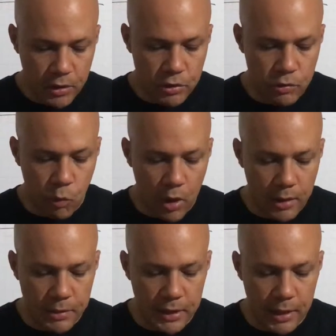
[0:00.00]
You
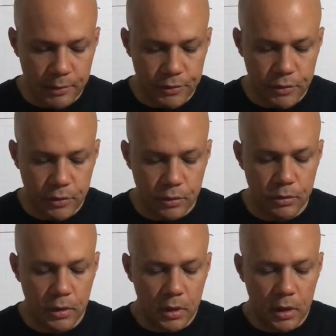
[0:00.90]
want to be able
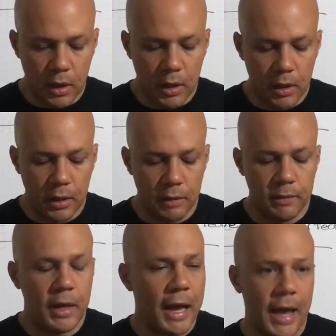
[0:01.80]
to
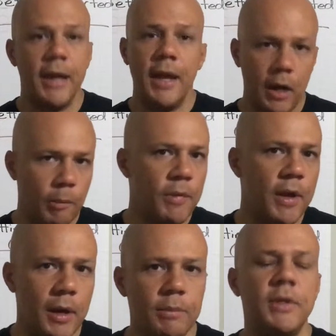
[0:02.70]
and help them